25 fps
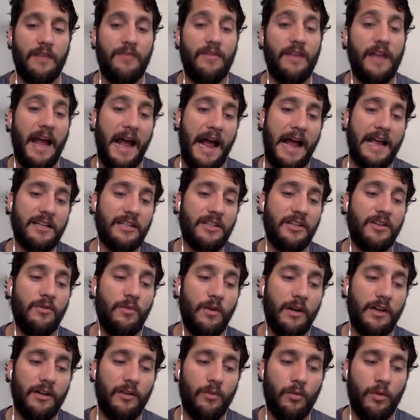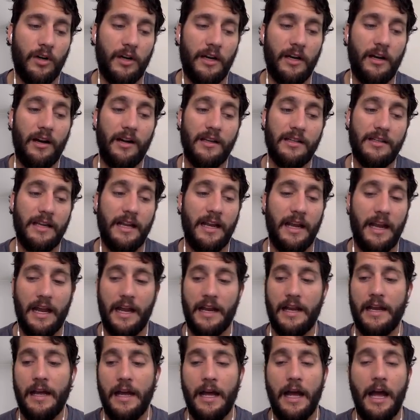If they ask you what you're working on, say,
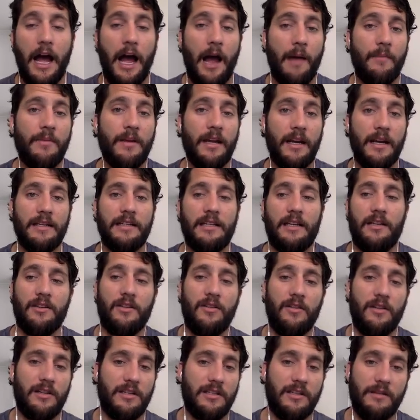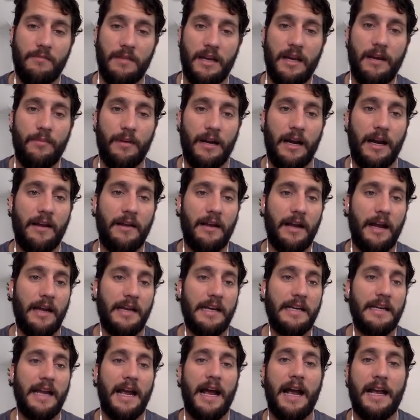hey, I'm going to tell you in just a minute, but
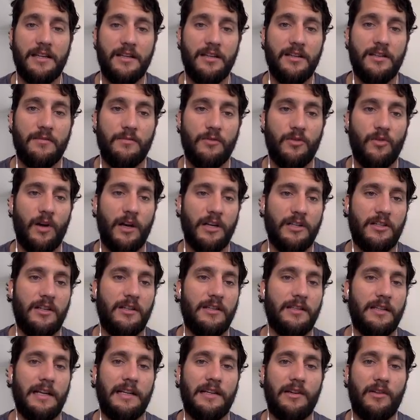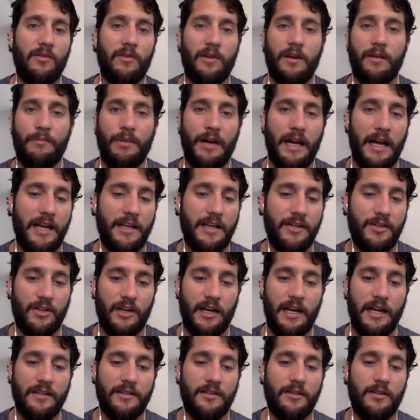I need to ask you some questions. I don't want to bias
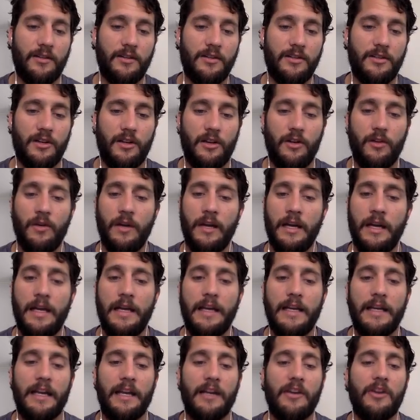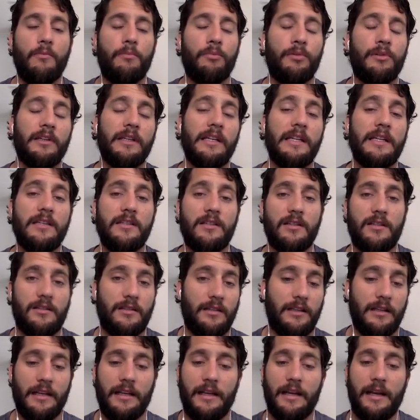your answers. So can you please
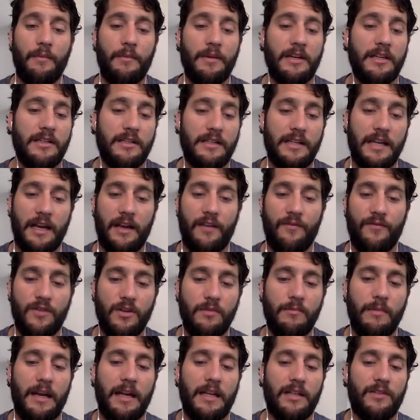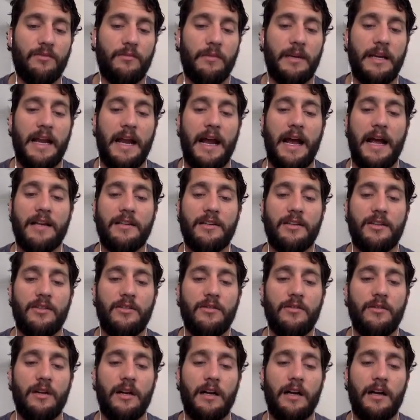can we just take a few minutes for me to ask
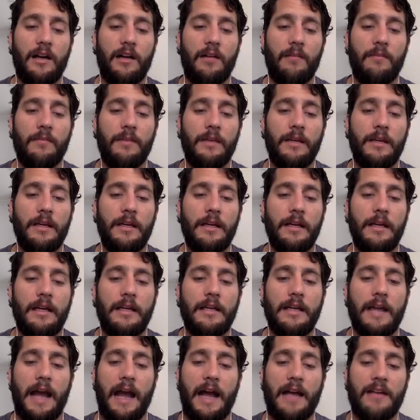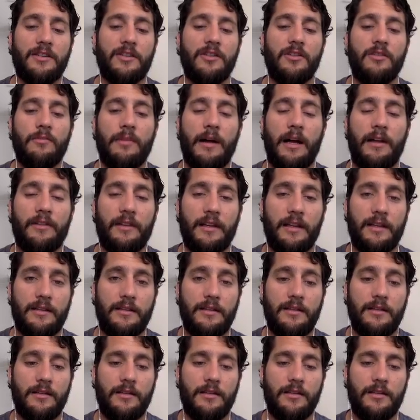you about this?